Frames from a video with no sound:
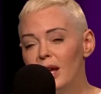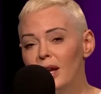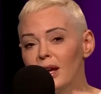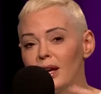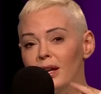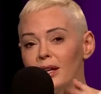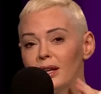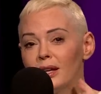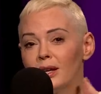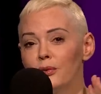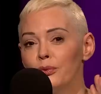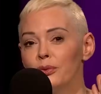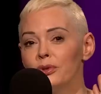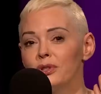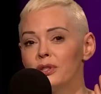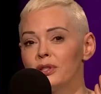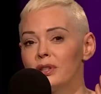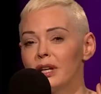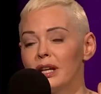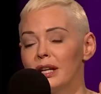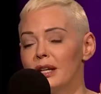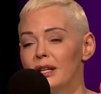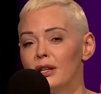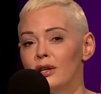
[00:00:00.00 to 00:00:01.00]
And he was,
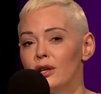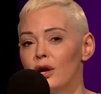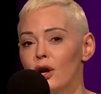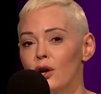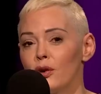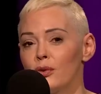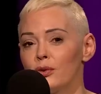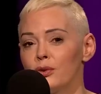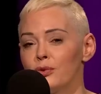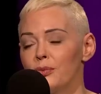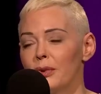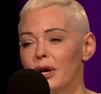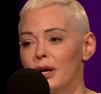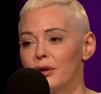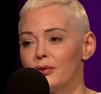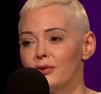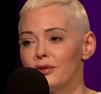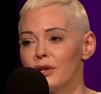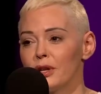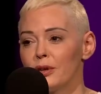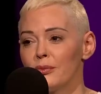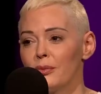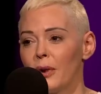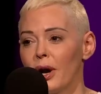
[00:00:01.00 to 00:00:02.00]
he didn't know it was me. I was
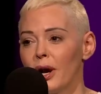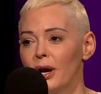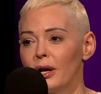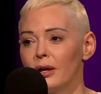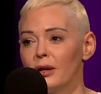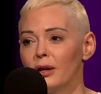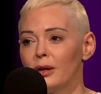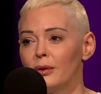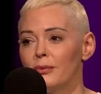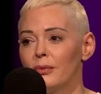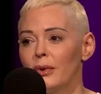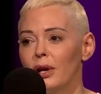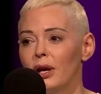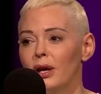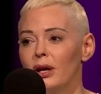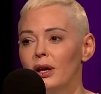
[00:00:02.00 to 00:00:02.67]
sitting behind him.